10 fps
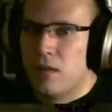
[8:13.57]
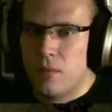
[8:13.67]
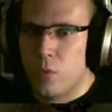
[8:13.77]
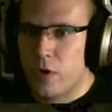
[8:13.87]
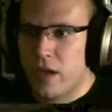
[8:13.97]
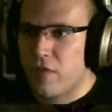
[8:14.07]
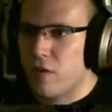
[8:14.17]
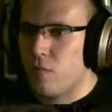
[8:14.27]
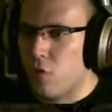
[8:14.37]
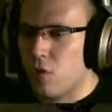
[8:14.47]
We're going to have a
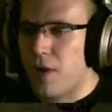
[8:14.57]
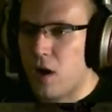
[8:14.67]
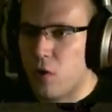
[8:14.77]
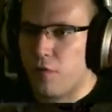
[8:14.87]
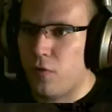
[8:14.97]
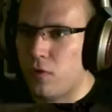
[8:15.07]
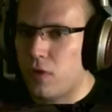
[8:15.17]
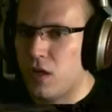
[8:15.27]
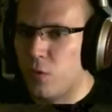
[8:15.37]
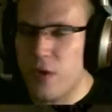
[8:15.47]
more powerful,
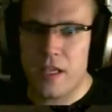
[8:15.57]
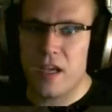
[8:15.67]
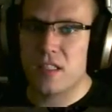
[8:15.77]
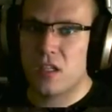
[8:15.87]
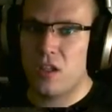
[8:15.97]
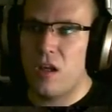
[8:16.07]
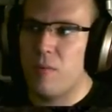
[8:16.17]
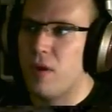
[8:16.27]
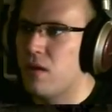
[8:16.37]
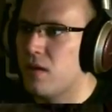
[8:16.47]
weak-ass club.
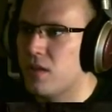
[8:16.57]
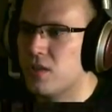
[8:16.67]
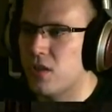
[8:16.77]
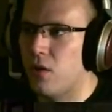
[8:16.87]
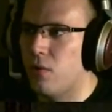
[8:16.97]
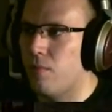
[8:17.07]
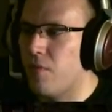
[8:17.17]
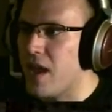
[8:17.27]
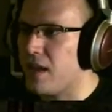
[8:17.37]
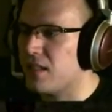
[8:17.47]
So
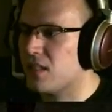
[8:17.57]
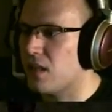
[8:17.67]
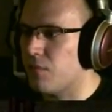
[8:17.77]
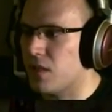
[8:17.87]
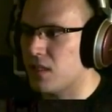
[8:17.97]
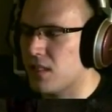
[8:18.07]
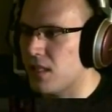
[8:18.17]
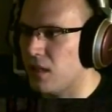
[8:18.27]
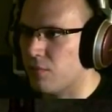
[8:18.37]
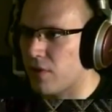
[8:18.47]
that is something to
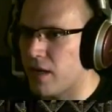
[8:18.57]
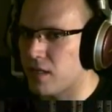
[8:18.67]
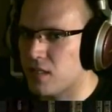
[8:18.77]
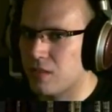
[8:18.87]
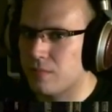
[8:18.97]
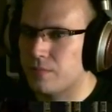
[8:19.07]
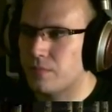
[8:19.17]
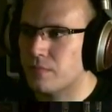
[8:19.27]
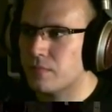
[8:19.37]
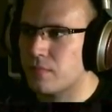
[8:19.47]
celebrate.
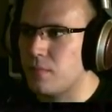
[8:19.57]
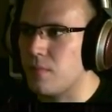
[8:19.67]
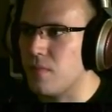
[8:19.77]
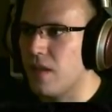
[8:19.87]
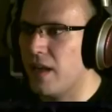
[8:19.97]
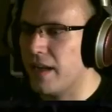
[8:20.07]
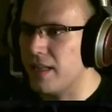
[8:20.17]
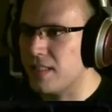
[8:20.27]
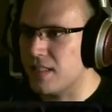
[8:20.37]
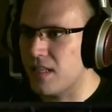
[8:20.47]
And I
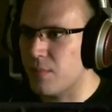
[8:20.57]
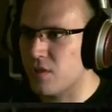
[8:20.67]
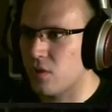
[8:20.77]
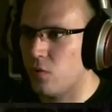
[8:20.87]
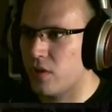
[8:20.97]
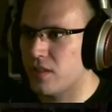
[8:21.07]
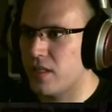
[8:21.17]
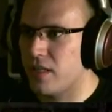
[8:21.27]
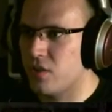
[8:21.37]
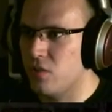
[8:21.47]
guess this episode will
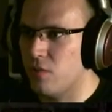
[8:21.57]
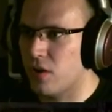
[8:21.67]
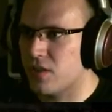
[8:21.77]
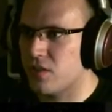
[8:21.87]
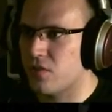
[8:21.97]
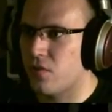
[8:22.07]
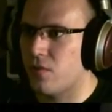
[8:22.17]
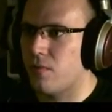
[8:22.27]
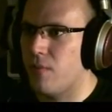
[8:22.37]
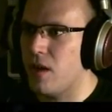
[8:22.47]
contain two losses, or
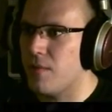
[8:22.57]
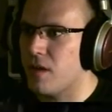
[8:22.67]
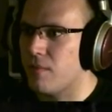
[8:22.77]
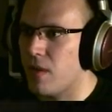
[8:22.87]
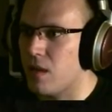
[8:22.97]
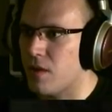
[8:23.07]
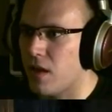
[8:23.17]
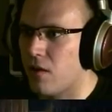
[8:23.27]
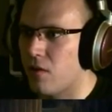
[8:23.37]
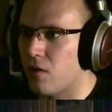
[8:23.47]
maybe, maybe,
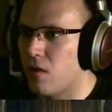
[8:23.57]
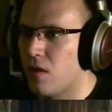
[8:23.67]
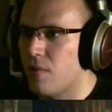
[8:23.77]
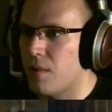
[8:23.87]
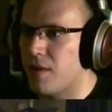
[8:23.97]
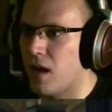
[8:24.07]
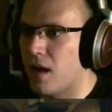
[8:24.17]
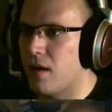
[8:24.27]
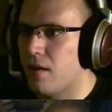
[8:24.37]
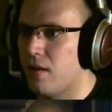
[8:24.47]
I don't know. Maybe not.
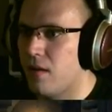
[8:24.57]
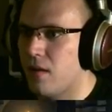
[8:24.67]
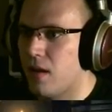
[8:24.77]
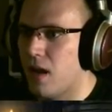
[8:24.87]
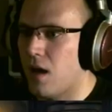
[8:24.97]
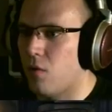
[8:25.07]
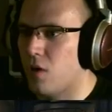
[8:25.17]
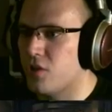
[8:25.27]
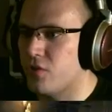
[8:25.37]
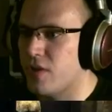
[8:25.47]
I don't
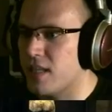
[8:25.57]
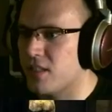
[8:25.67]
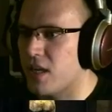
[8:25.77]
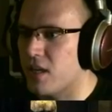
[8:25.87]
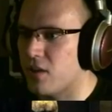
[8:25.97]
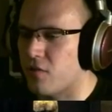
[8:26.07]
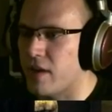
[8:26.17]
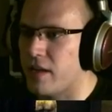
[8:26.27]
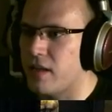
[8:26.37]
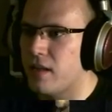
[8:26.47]
want you guys getting greedy.